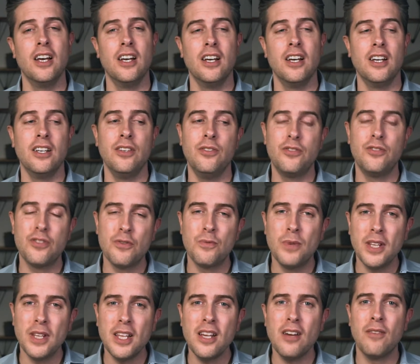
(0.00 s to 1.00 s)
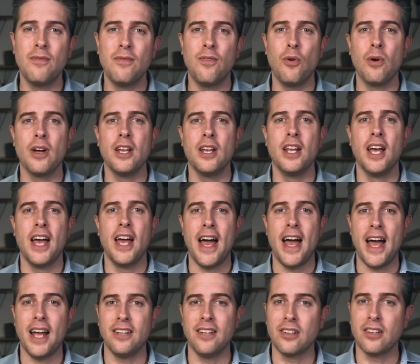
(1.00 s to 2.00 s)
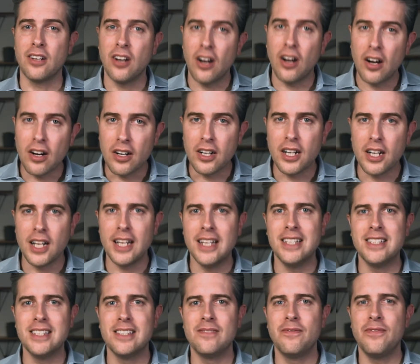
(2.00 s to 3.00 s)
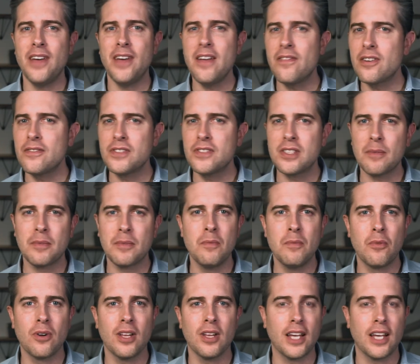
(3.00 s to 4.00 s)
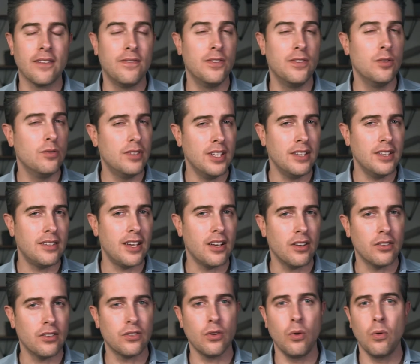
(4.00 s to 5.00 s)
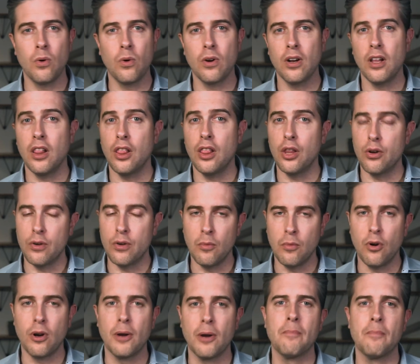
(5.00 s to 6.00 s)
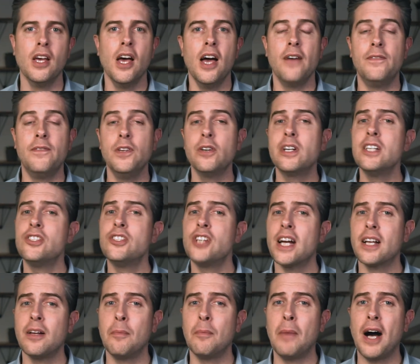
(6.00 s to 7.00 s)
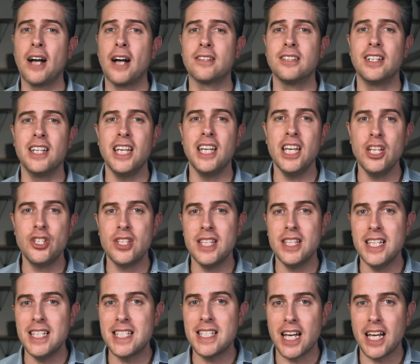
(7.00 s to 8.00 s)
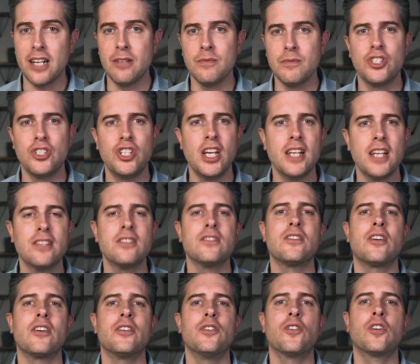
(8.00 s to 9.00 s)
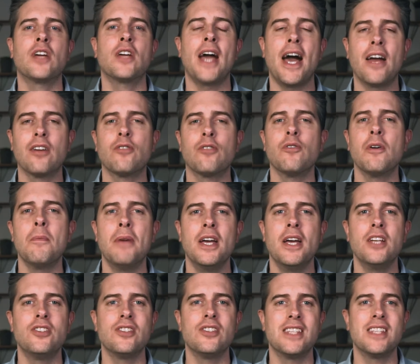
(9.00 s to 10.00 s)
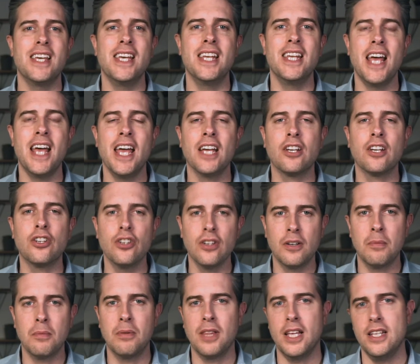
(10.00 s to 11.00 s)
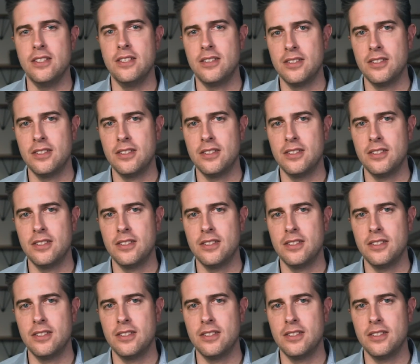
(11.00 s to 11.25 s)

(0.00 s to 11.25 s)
you should really avoid add to cart in favor of something more like view details or learn more. If you can check the box on each of these items, chances are your category page is in a good place.